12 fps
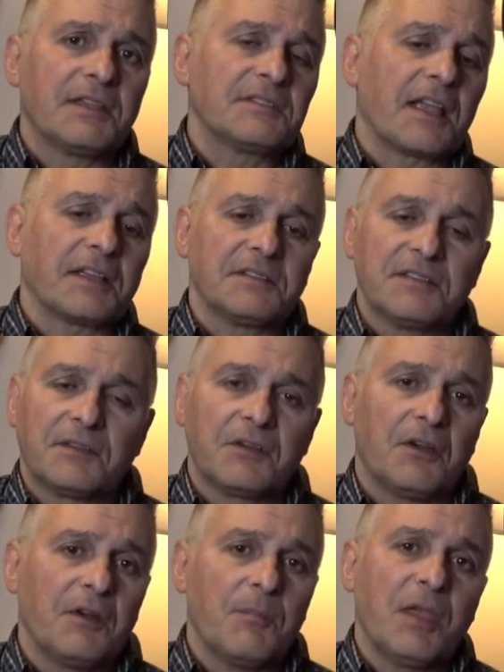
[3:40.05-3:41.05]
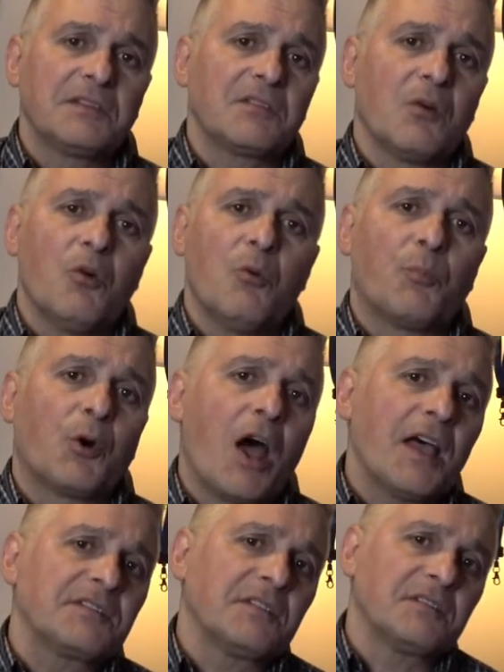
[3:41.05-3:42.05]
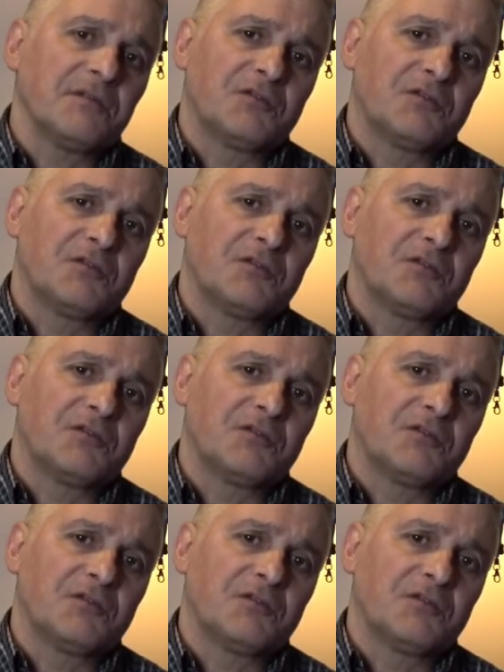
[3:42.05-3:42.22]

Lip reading: because I can sit there and it makes the whole process